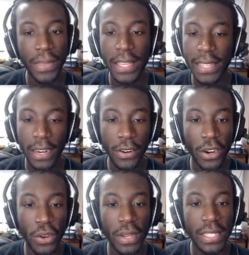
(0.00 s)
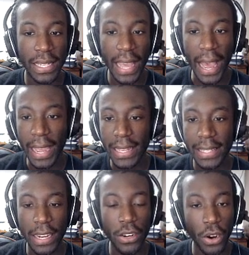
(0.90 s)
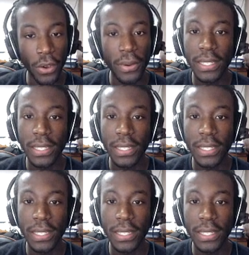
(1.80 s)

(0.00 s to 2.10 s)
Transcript: It's not a girl, it's a guy. It's not a girl,